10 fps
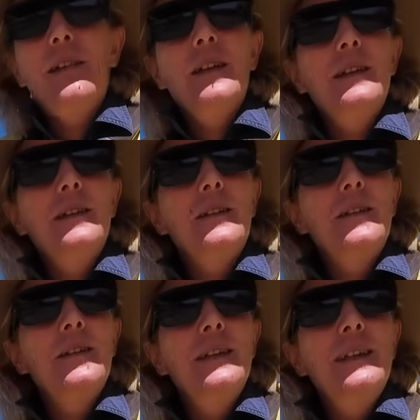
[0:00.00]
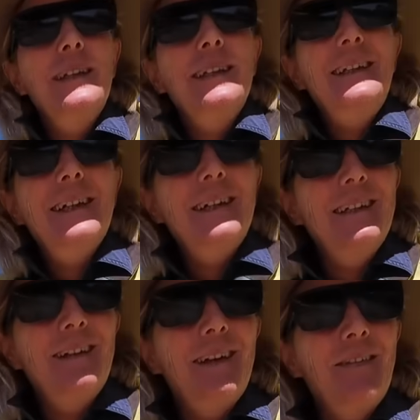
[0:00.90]
and yeah,
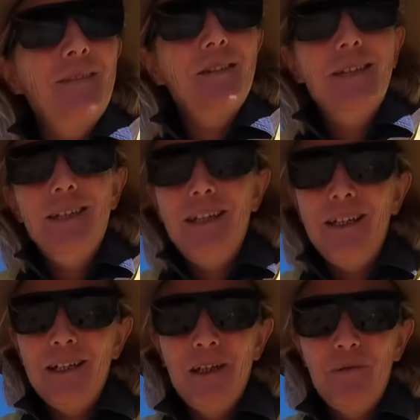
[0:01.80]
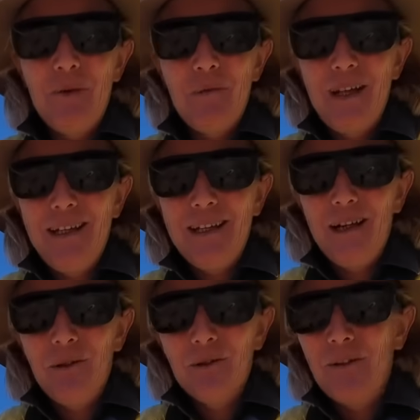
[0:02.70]
it hasn't really been paying
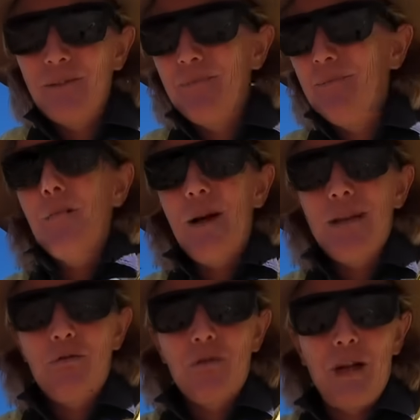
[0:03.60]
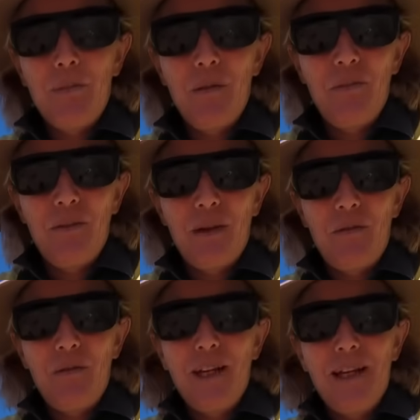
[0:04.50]
out. Might have to come up with
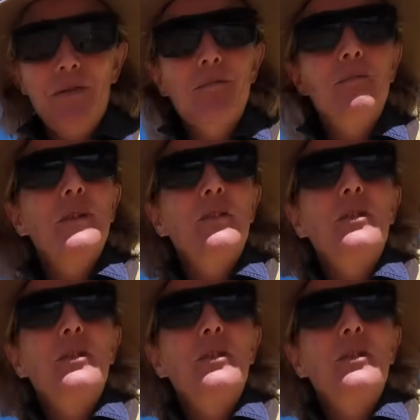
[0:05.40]
another plan. But